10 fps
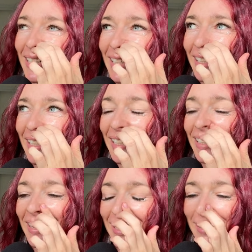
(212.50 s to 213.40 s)
uh,
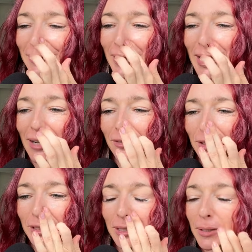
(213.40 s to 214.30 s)
and then this week,
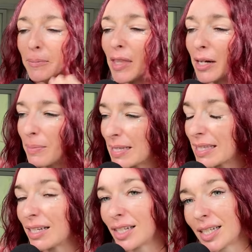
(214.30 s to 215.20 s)
after some therapy
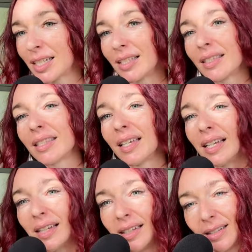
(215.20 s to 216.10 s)
sessions
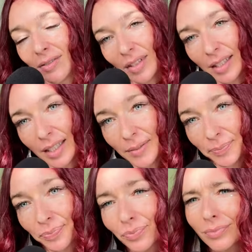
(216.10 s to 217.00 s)
and
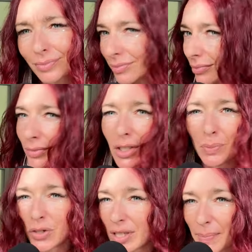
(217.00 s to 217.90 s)
feeling
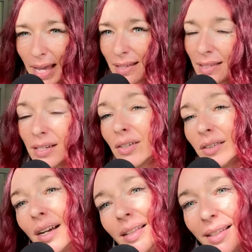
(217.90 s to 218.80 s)
just more space here
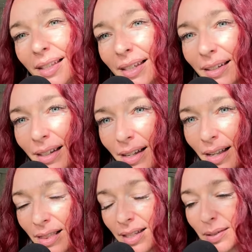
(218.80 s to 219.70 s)
on the island, like
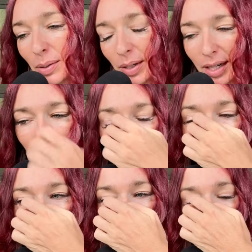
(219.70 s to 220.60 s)
last week when I got
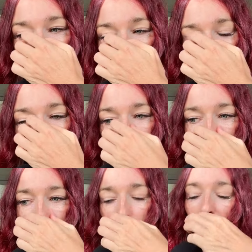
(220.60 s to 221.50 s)
here, I was like organizing
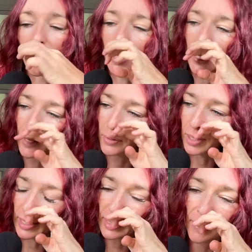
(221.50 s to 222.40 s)
a play party and
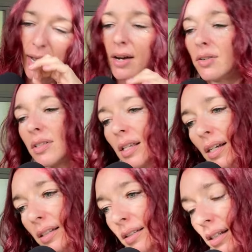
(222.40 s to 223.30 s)
organizing my house
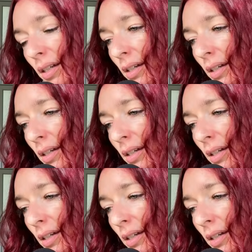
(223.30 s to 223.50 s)
and,